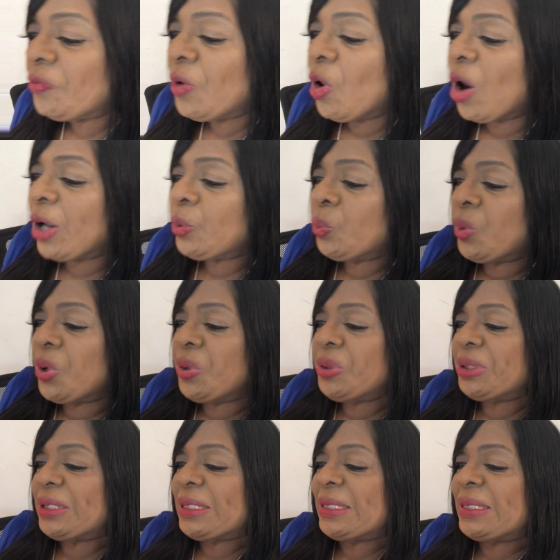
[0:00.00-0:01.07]

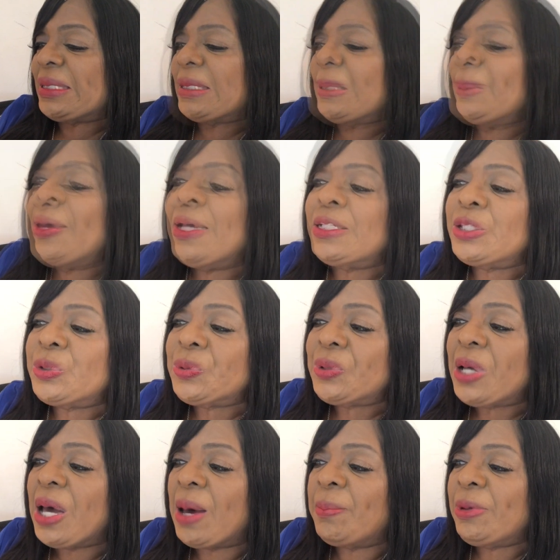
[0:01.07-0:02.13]
artworks, master
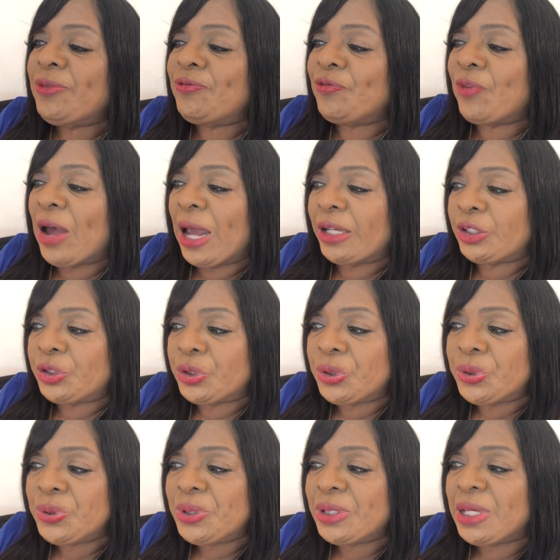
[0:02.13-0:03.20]
common
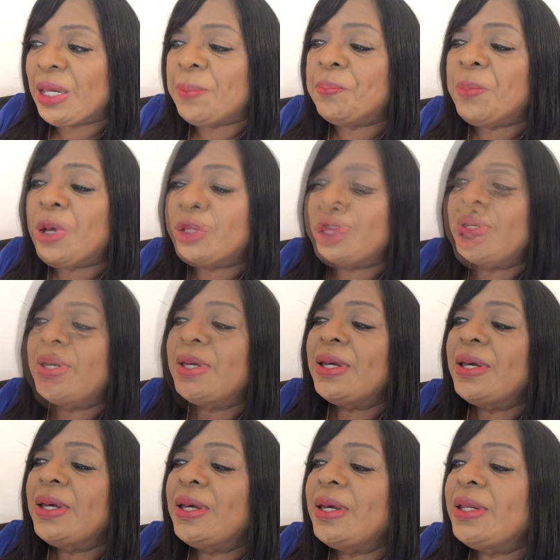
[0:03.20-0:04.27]
factors and multiple,
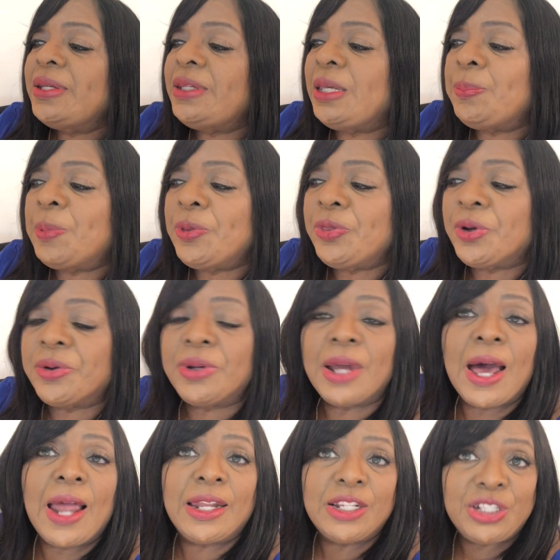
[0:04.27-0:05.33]
deepen their
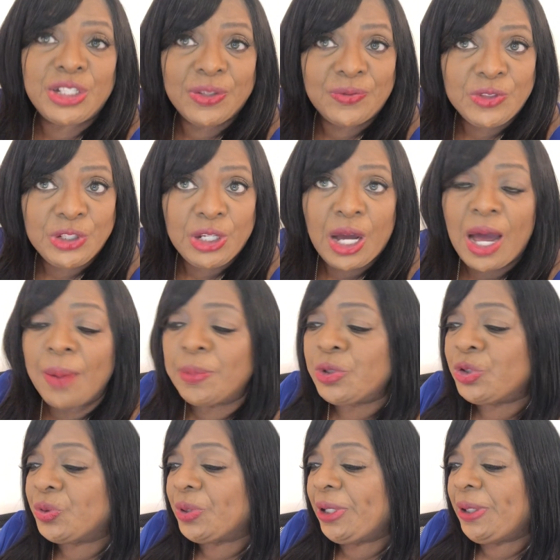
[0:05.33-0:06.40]
knowledge of
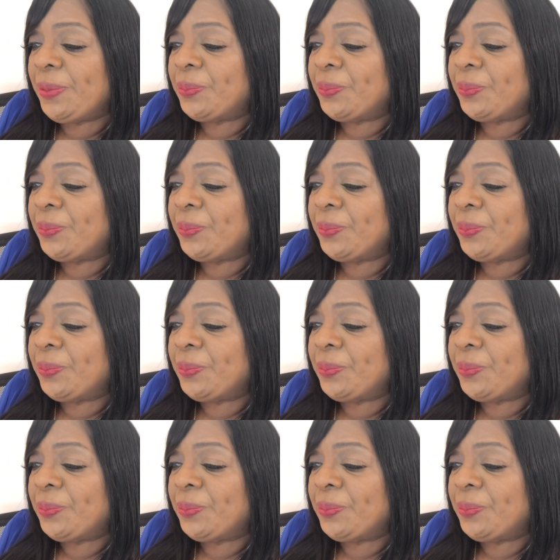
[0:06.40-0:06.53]
geometry,